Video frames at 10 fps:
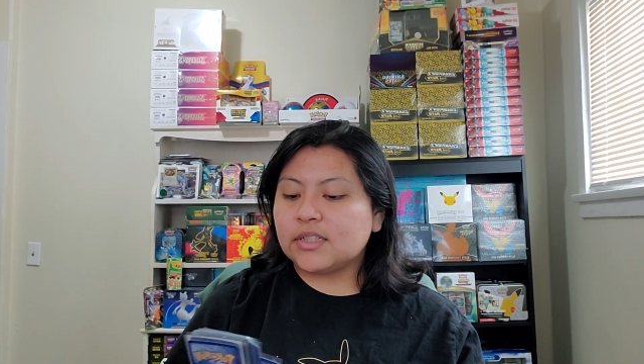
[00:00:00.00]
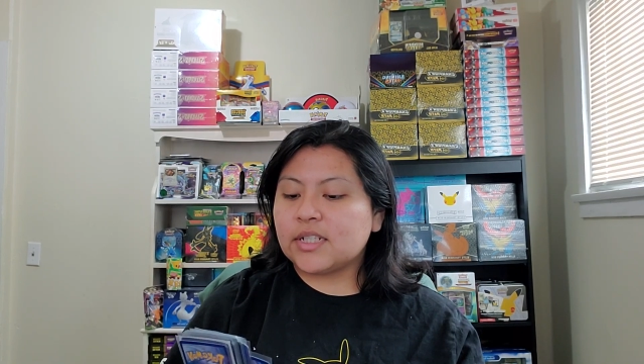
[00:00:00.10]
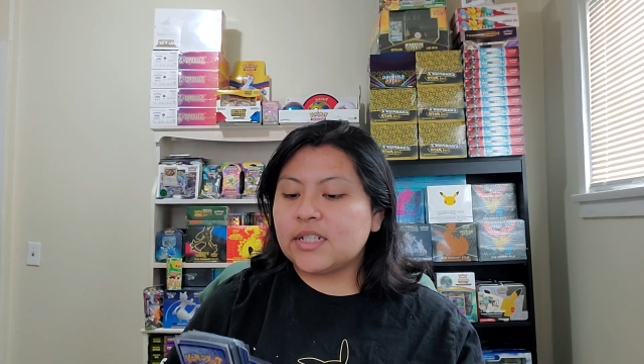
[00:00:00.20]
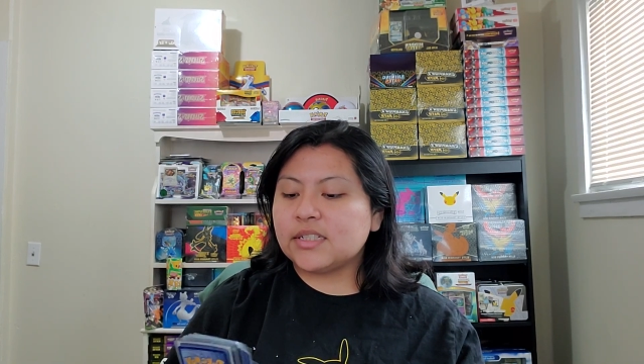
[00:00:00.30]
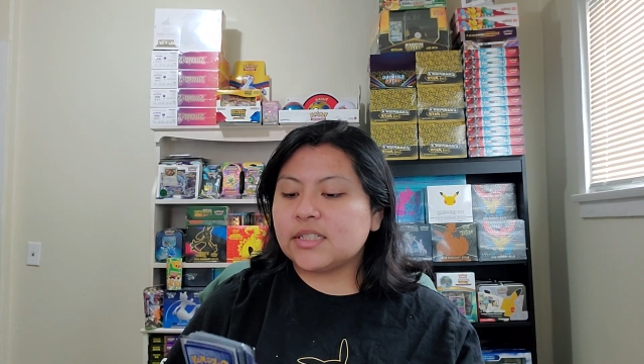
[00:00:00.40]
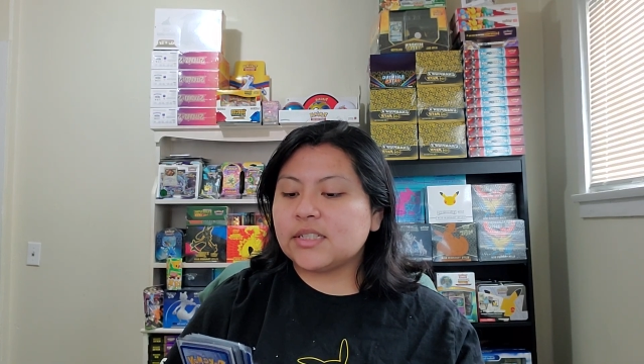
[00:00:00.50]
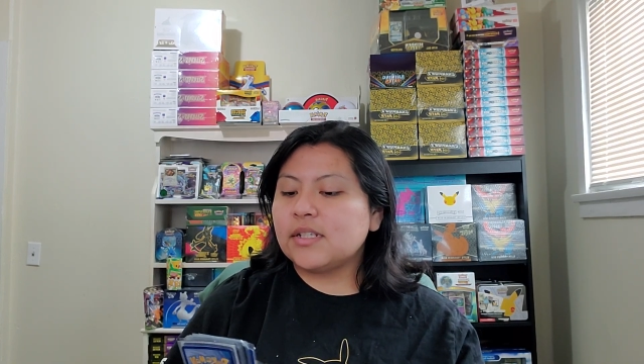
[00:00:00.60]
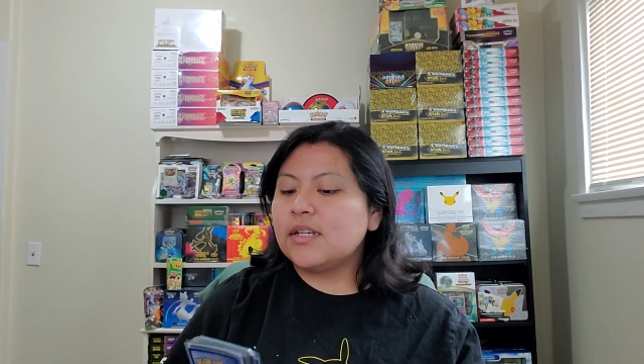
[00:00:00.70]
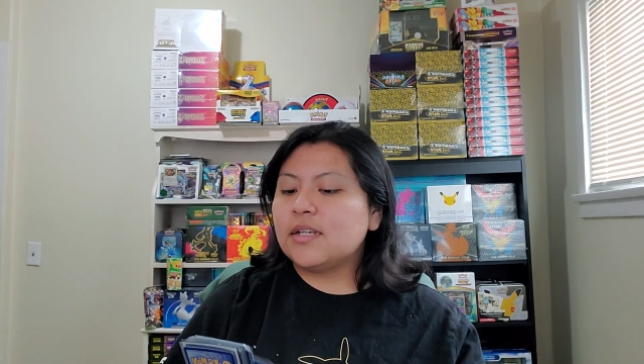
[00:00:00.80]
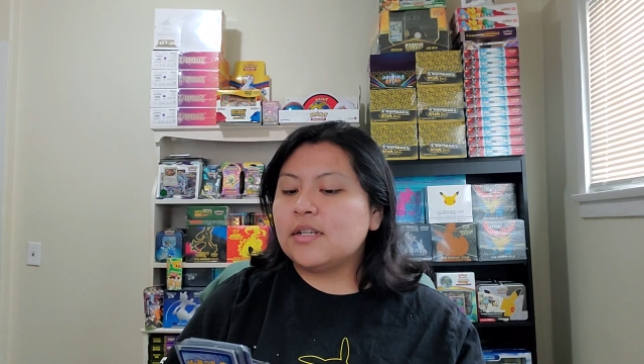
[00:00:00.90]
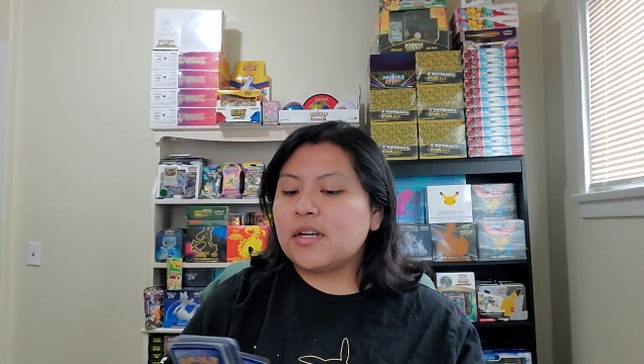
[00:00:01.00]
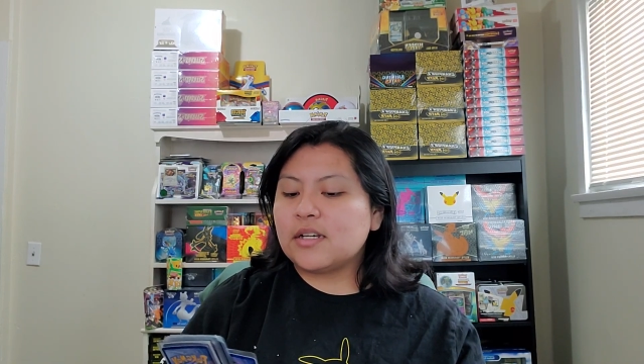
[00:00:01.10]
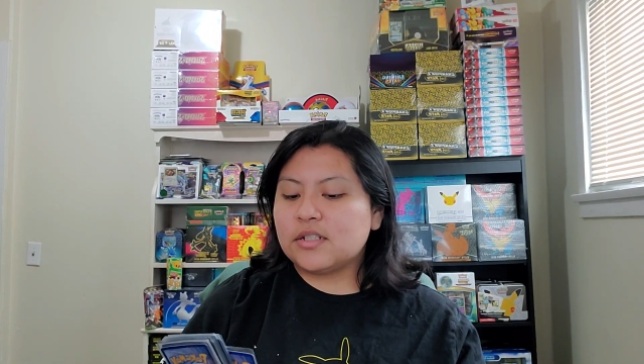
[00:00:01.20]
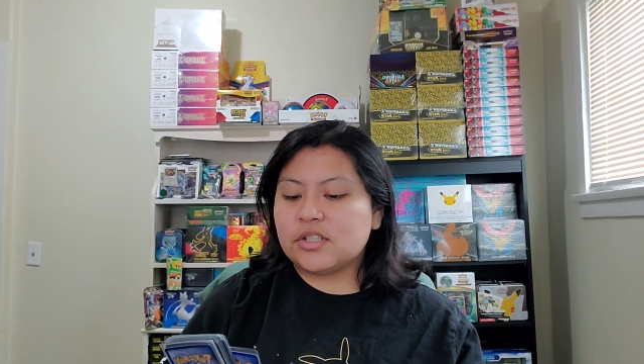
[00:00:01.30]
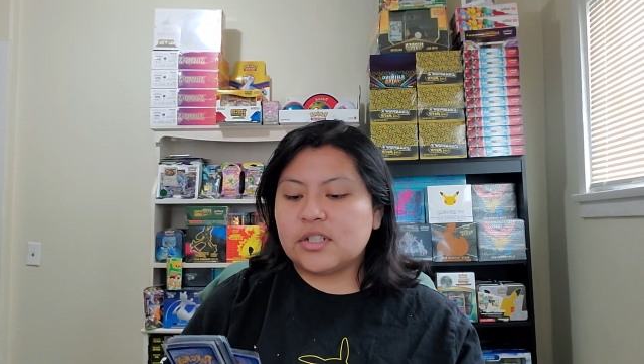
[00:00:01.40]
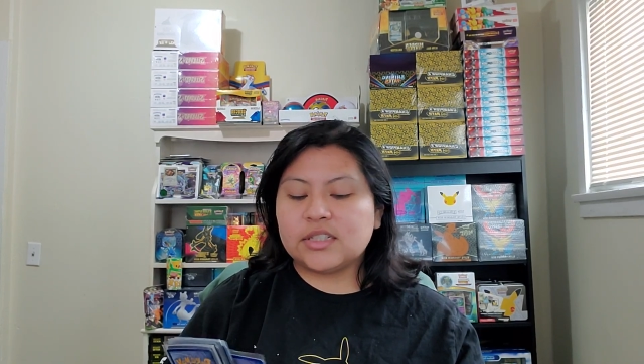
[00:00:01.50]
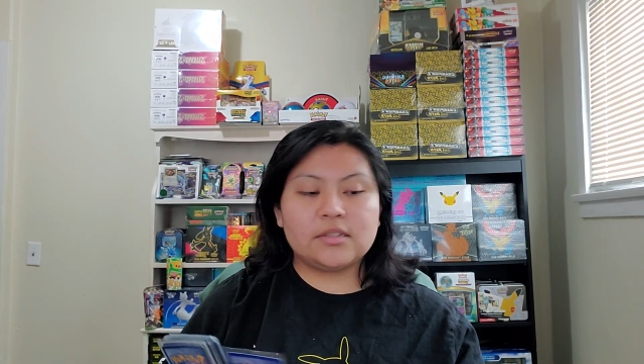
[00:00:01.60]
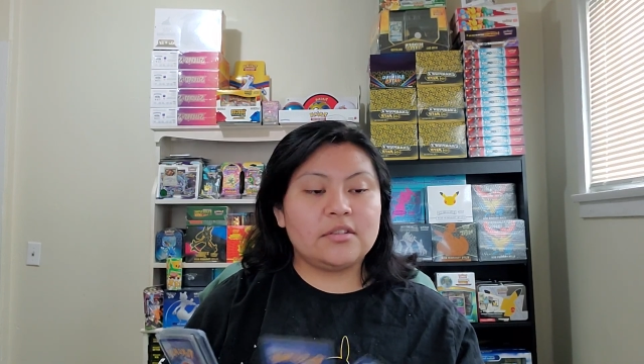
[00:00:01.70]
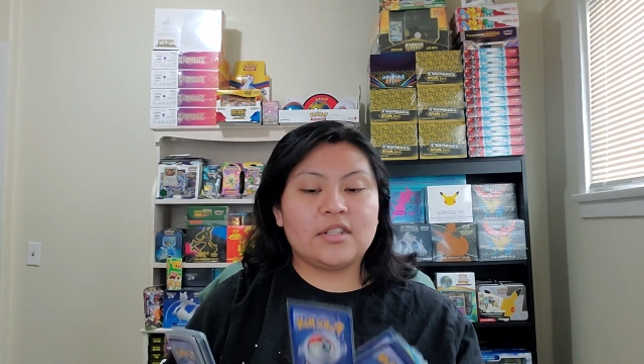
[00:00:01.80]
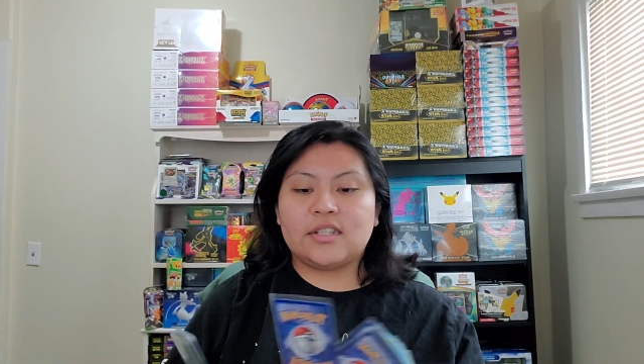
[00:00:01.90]
and it's not
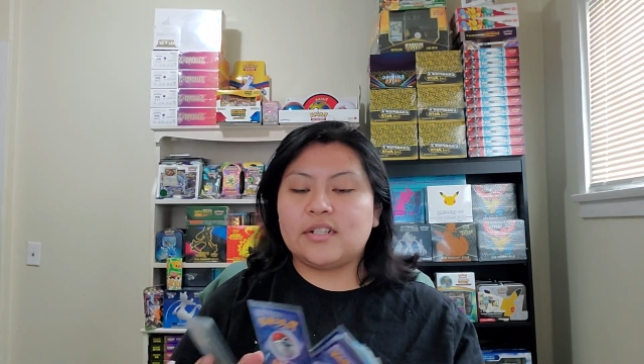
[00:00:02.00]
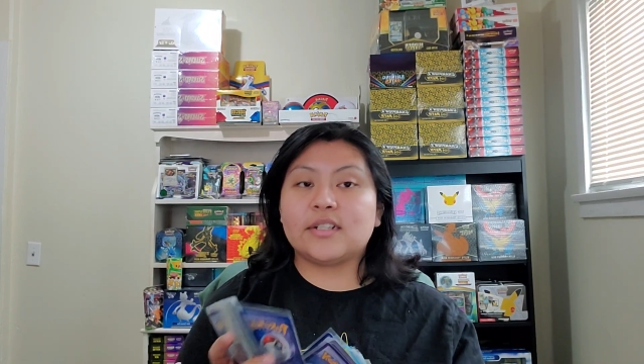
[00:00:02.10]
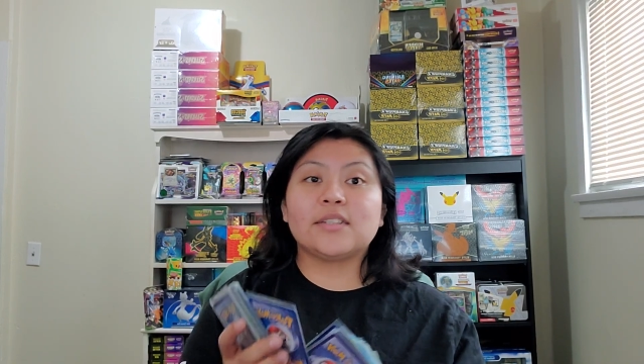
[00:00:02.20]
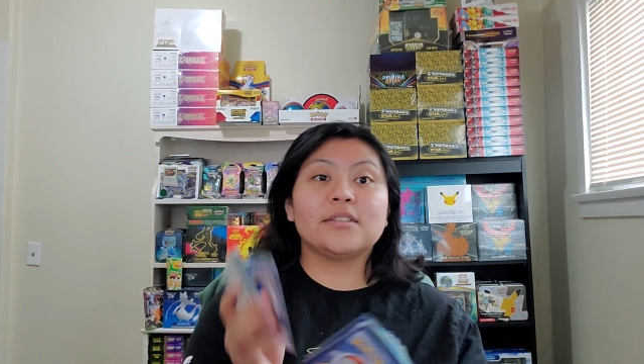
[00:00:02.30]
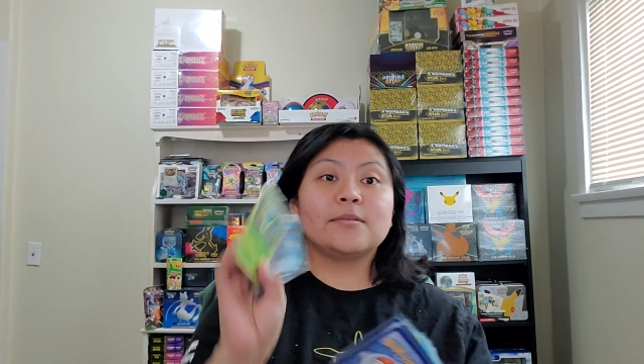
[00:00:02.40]
just, okay, there it is.